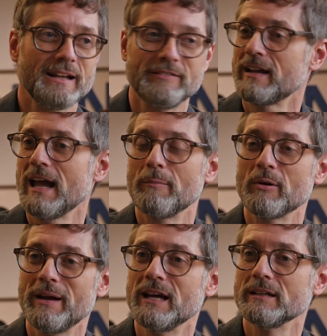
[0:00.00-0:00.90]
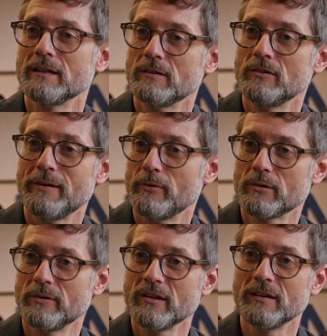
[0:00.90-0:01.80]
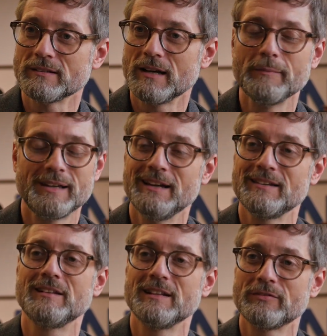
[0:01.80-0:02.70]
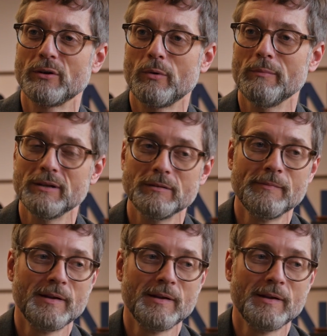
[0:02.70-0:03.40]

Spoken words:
I have a cameraman who I work with all the time. He has lots of equipment.